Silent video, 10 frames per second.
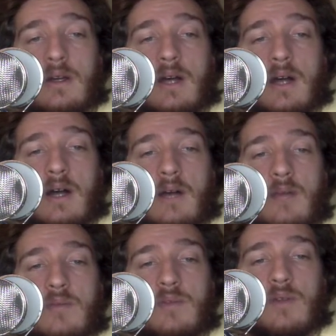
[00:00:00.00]

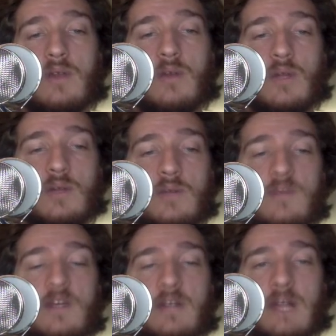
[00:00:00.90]
so that once we've
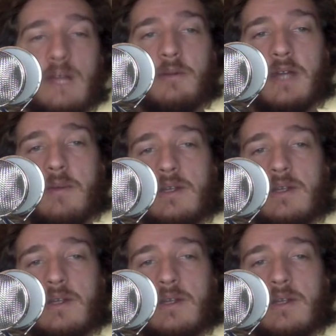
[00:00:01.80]
changed the label name,